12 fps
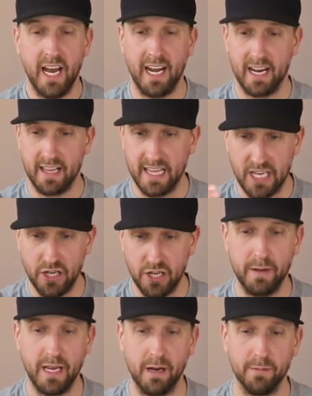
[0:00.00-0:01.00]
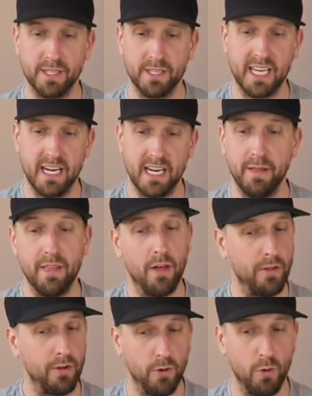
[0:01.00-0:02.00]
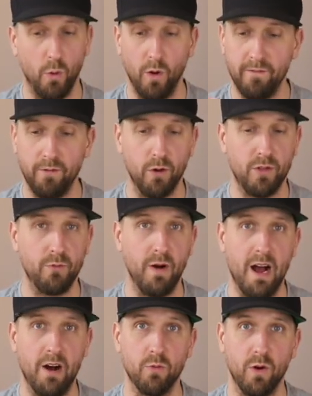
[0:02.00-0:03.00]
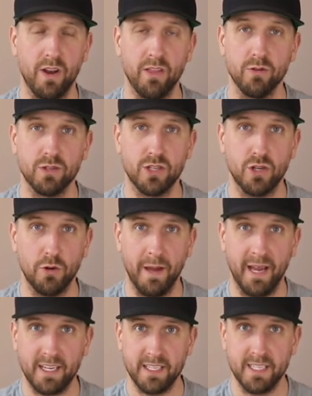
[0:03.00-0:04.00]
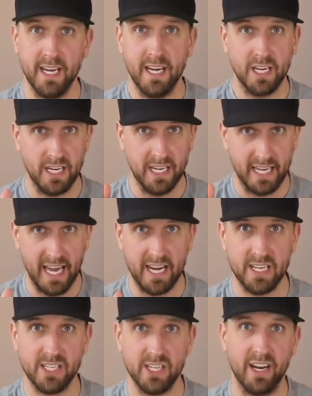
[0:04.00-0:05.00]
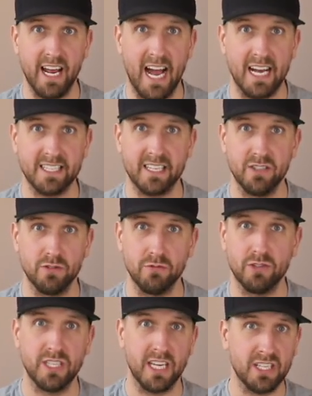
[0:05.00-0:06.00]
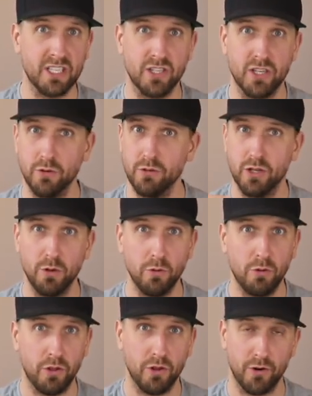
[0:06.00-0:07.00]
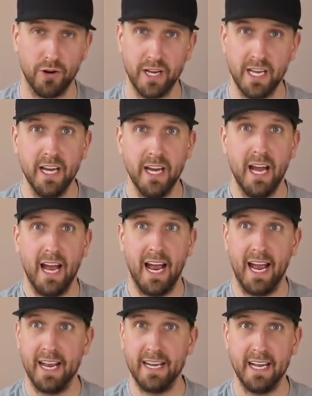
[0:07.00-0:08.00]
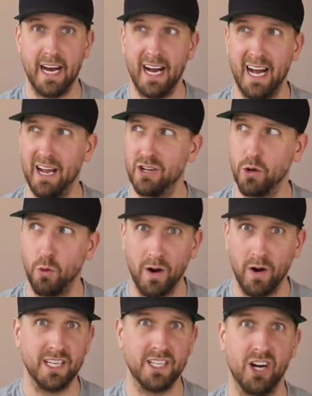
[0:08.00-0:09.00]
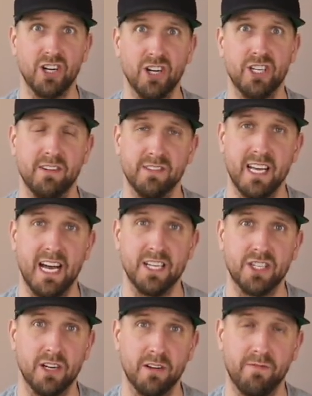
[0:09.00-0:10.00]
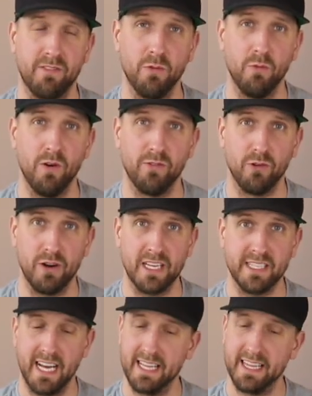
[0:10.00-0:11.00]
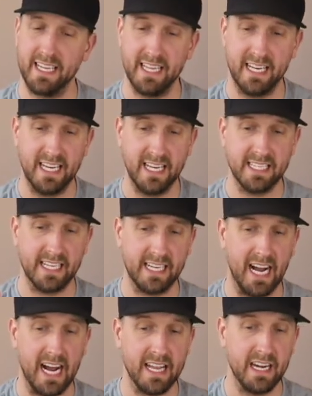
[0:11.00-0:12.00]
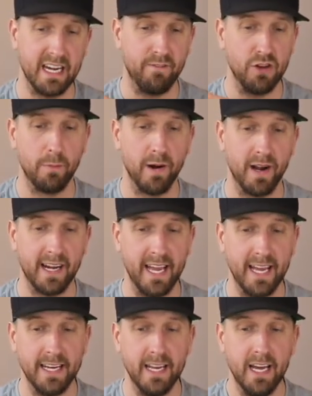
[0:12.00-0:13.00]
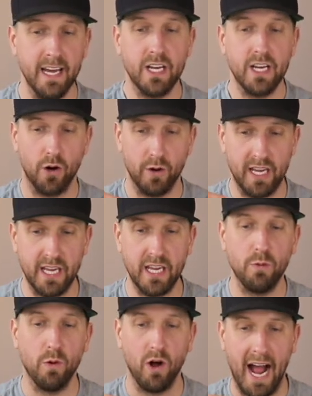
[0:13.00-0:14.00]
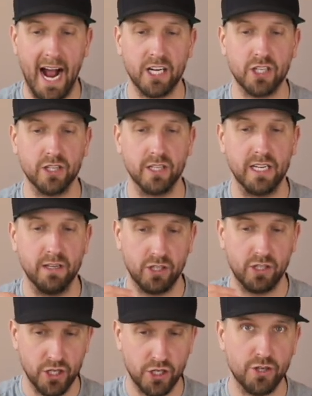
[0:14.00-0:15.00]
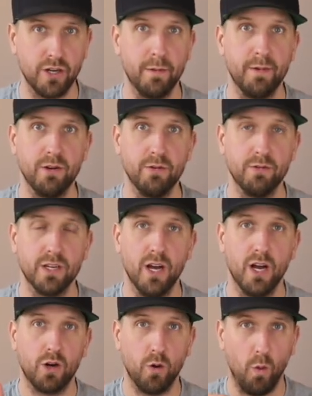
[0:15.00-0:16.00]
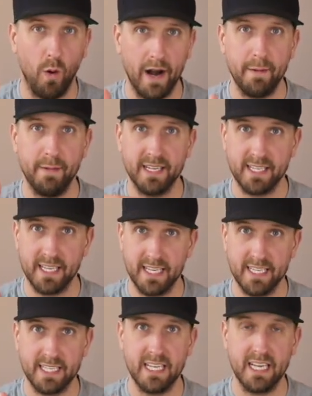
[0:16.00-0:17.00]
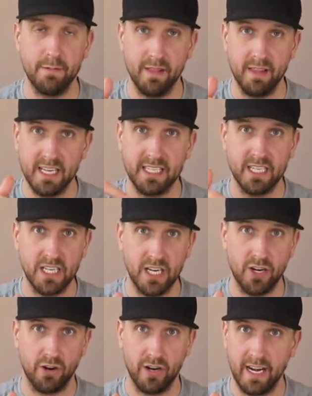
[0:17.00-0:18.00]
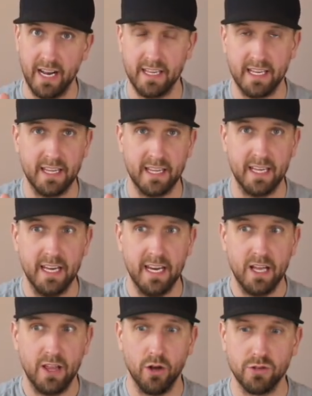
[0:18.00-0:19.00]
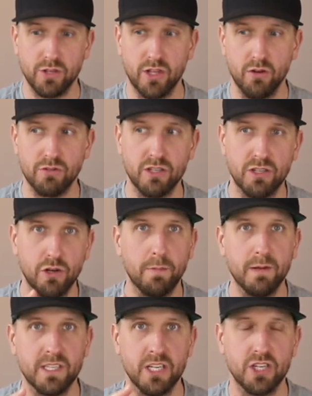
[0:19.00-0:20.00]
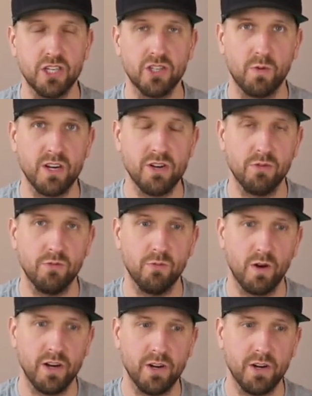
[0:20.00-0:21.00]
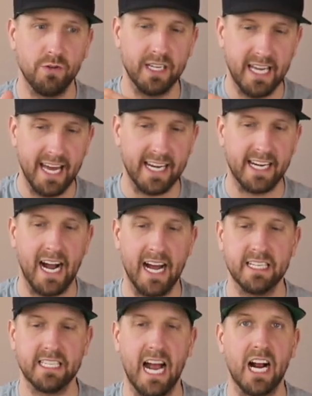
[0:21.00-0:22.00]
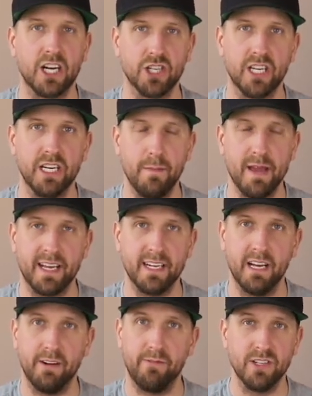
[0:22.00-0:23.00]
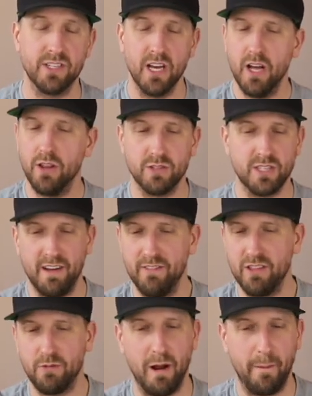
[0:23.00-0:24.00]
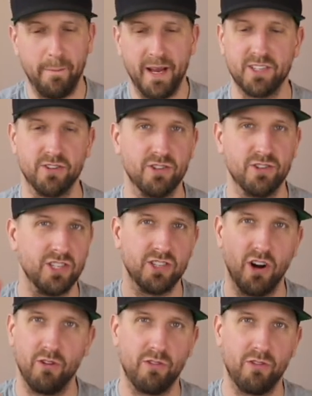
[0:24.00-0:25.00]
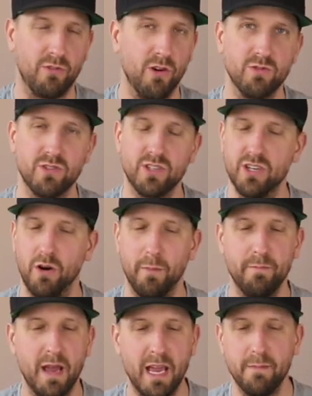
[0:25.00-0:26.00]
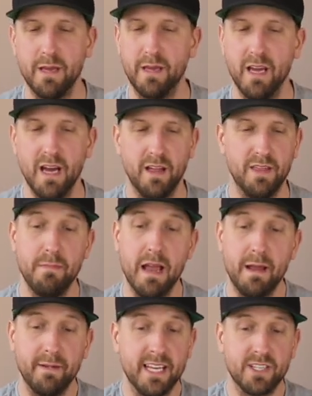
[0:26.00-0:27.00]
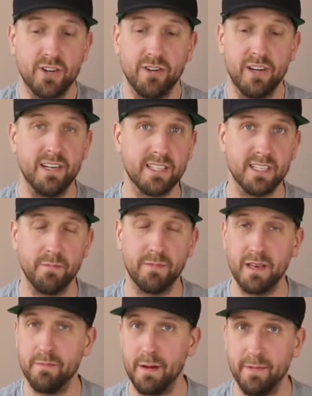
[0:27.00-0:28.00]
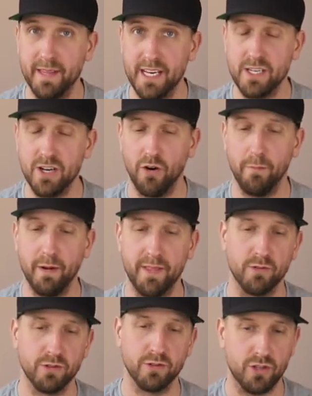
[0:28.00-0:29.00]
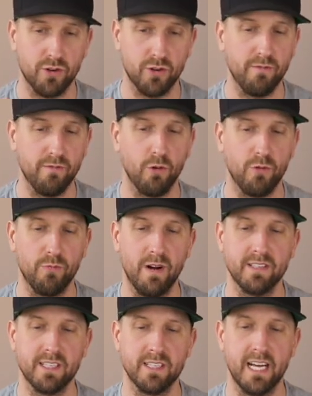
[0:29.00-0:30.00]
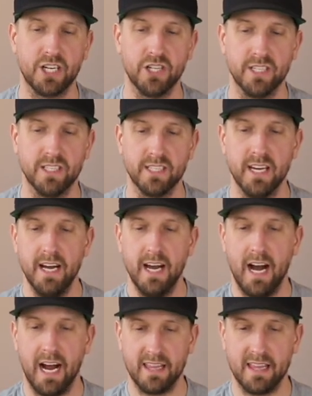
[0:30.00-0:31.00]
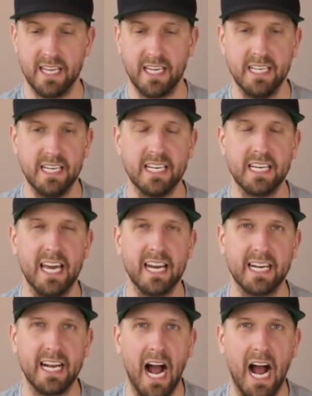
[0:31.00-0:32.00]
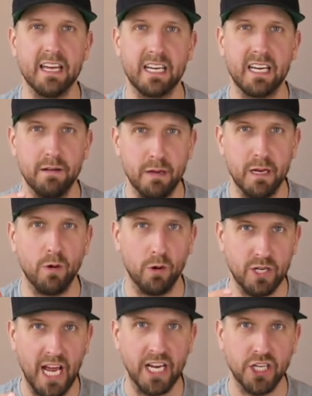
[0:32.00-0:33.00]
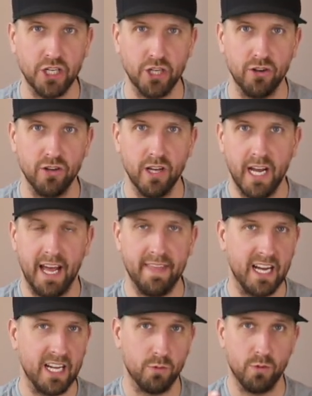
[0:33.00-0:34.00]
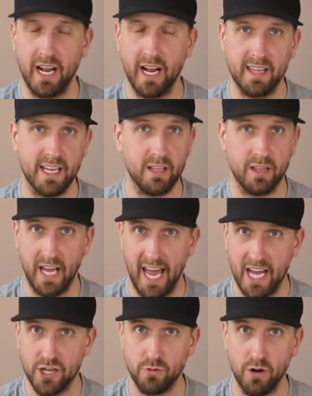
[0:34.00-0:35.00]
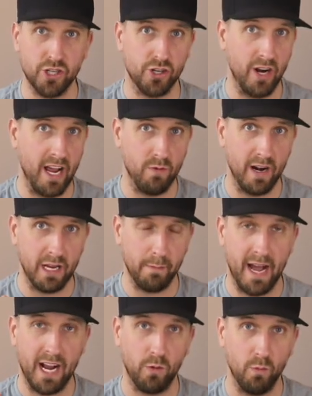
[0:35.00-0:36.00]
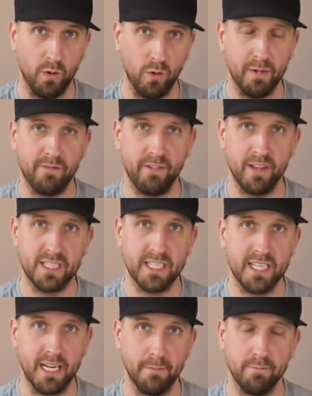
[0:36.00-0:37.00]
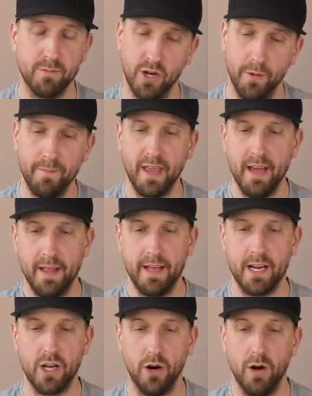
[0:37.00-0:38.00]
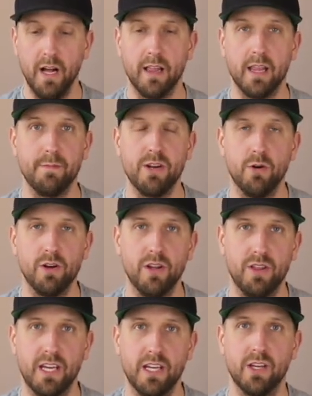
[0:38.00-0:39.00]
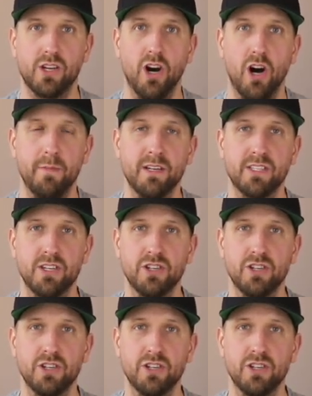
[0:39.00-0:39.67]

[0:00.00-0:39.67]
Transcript: And I think you'd be able to get him in the 3rd or 4th round, one of those 2 picks. You can get Hassan Haskins, who's 6'2", 230, and had 20 touchdowns last year for the Wolverines. I think that he's a guy that if you bring in, you know, he will actually contribute quite a bit to this team this year. And I think that those are the only 2 positions where you could get a guy that's actually going to make a difference. Those 7th round picks are just dart throws, you know, maybe they turn into something, maybe they don't. But those 3rd and 4th round selections, I think you need to get a guy that can be rotational. And that's what I think the edge rusher and running back will be for this team. So there you go. Let me know what you think in the comments.